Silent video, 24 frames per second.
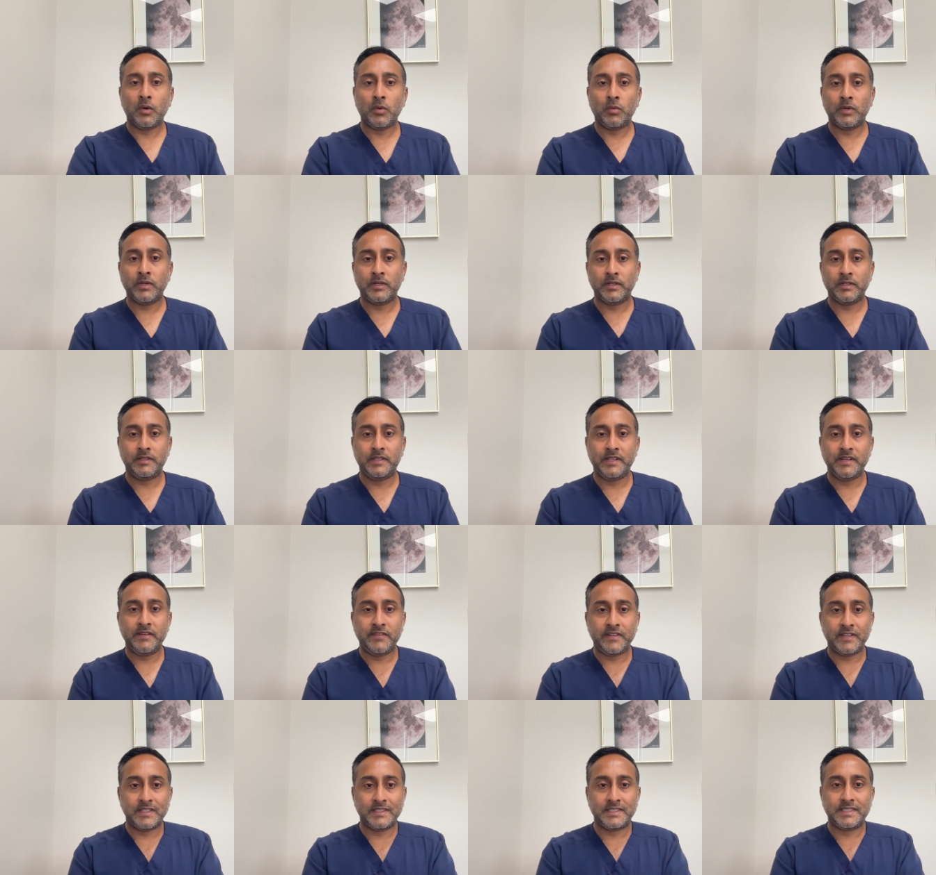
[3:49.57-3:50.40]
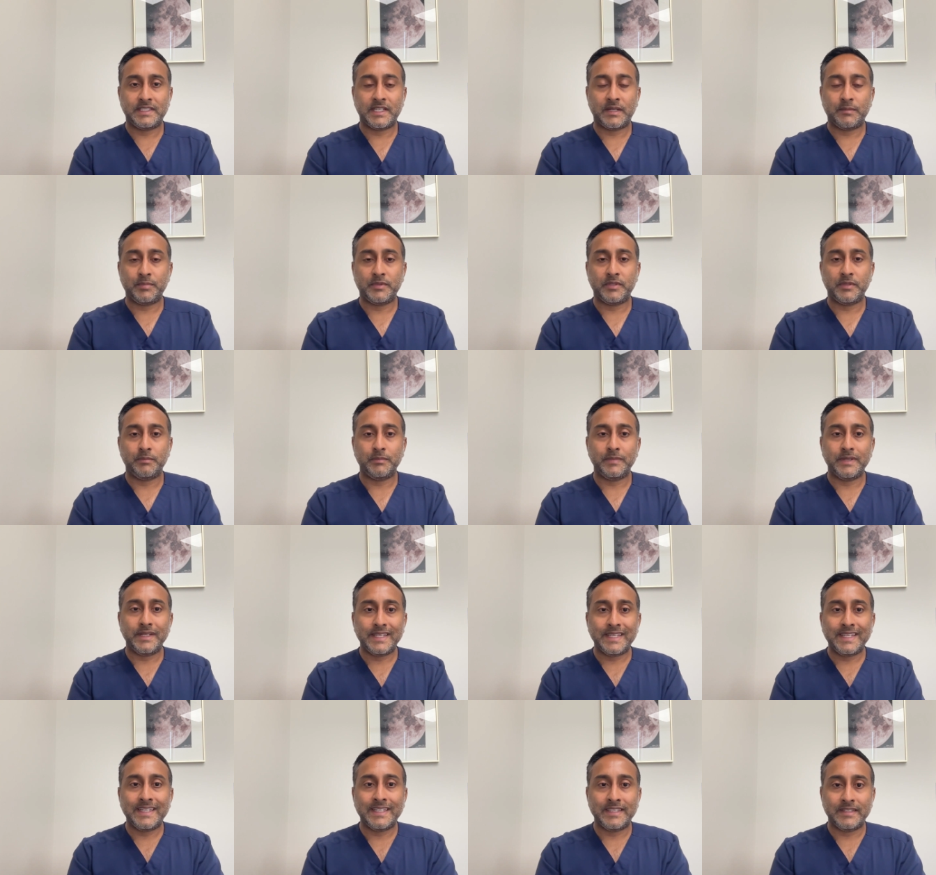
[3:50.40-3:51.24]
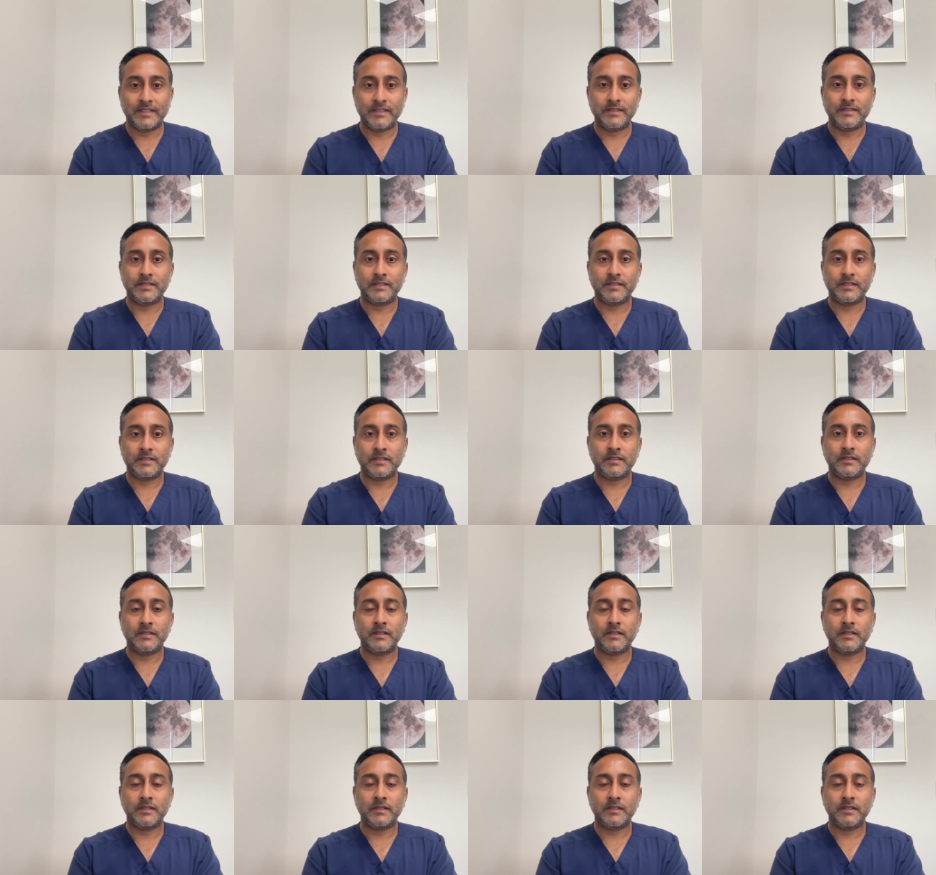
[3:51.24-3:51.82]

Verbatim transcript: what a deviated septum is,